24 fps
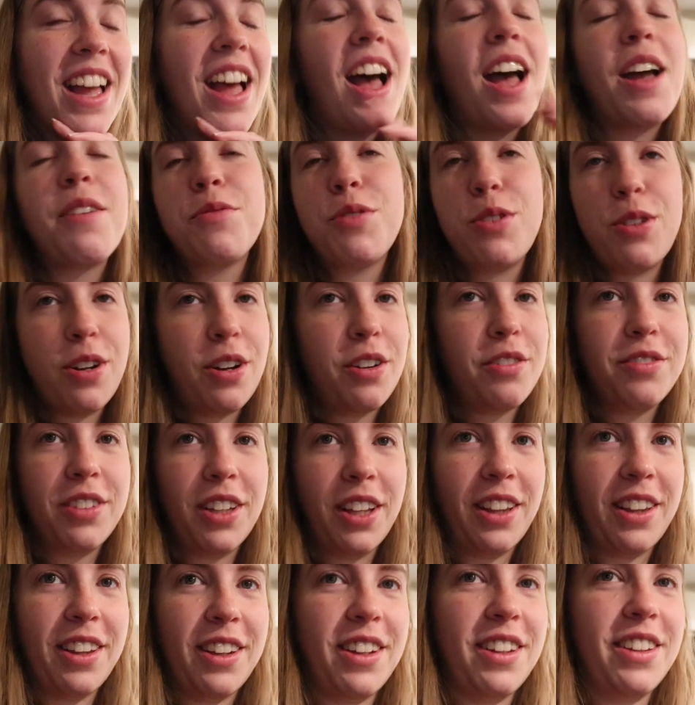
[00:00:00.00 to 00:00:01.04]
I'm sure I'll
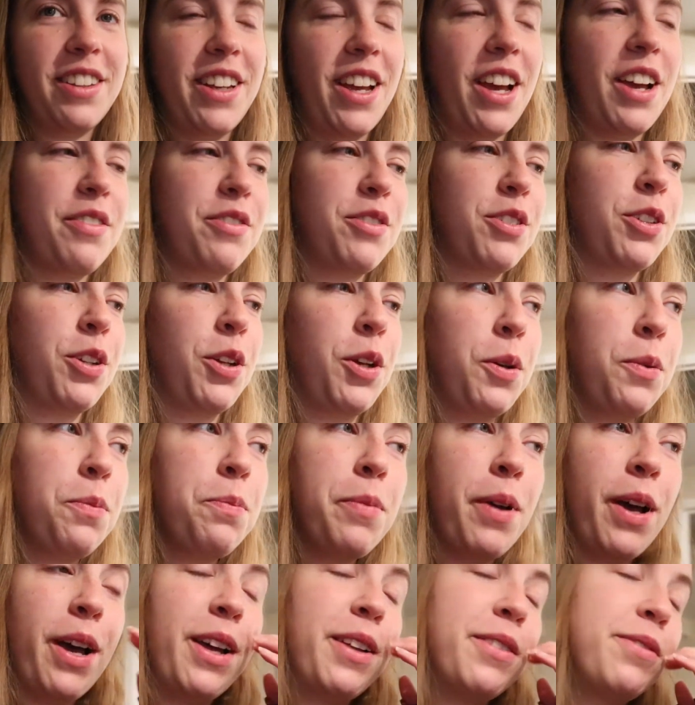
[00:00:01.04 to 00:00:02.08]
feel it in the afternoon,
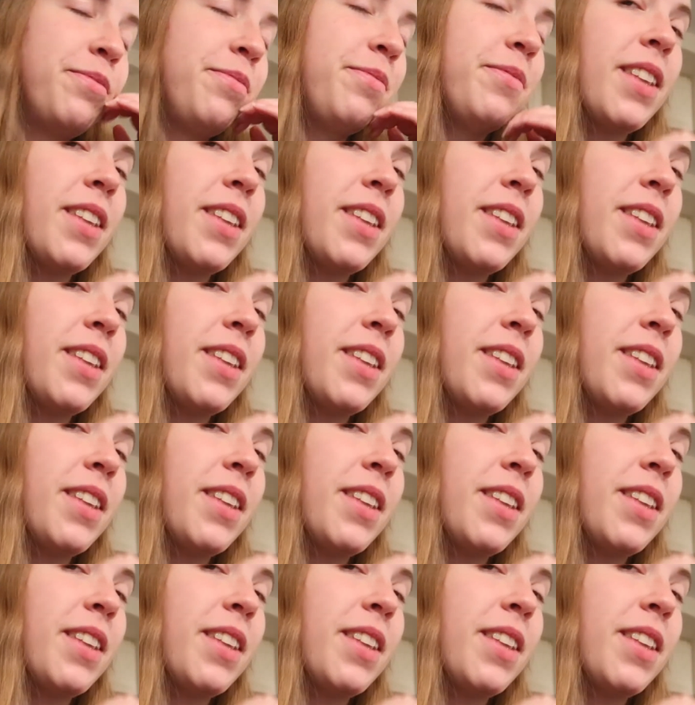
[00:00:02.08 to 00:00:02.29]
but